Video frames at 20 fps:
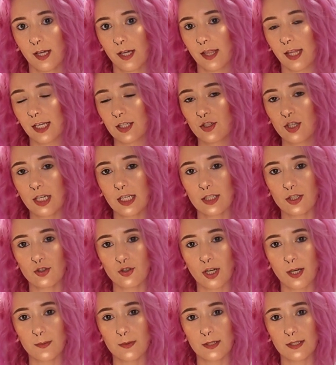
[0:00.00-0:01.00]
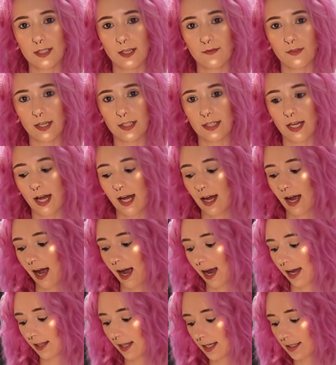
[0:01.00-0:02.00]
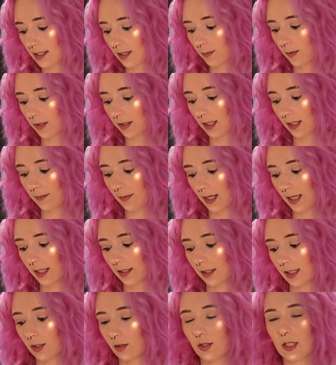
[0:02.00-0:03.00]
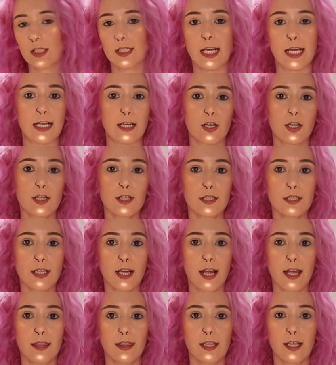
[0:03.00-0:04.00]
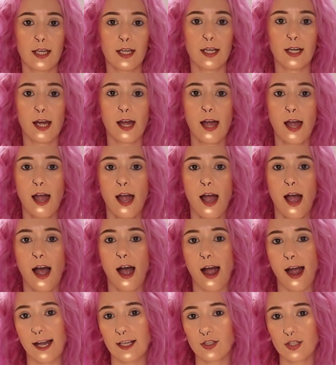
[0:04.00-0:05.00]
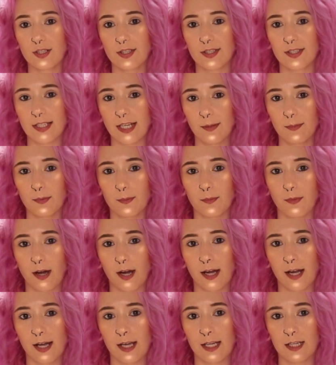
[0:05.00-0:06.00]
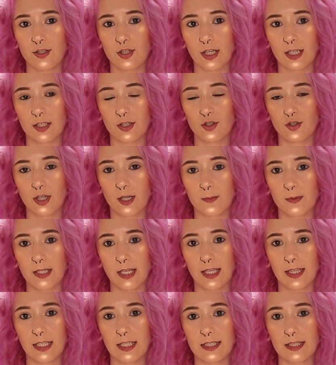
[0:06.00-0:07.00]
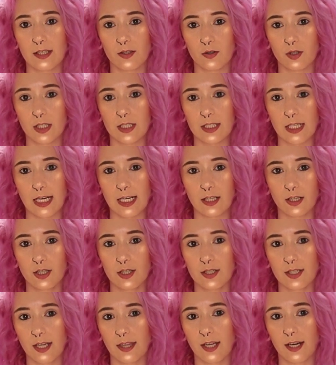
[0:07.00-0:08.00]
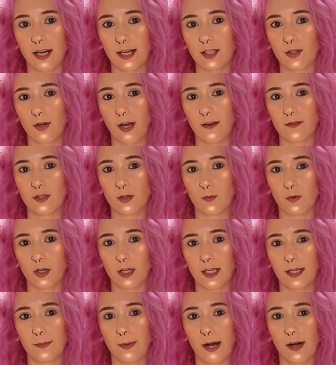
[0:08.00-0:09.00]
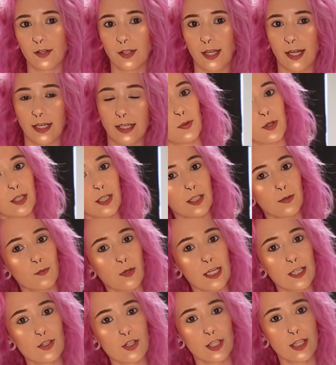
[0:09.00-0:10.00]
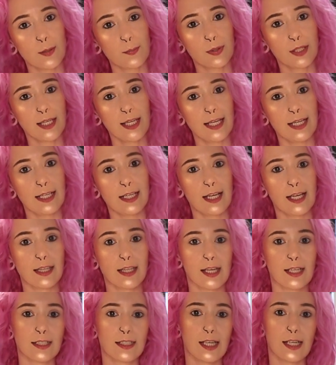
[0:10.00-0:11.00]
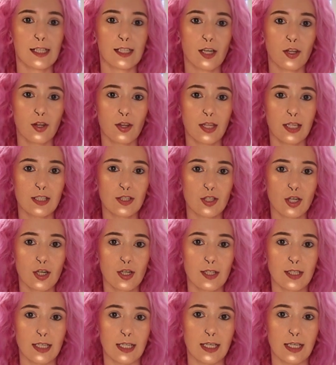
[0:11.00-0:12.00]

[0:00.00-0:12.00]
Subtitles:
like chicken strips and stuff like that, I like to put them in little containers, and then I just dip my chicken strips in these little containers, and then I don't have to worry about like putting ranch on the plate and like getting other things dirty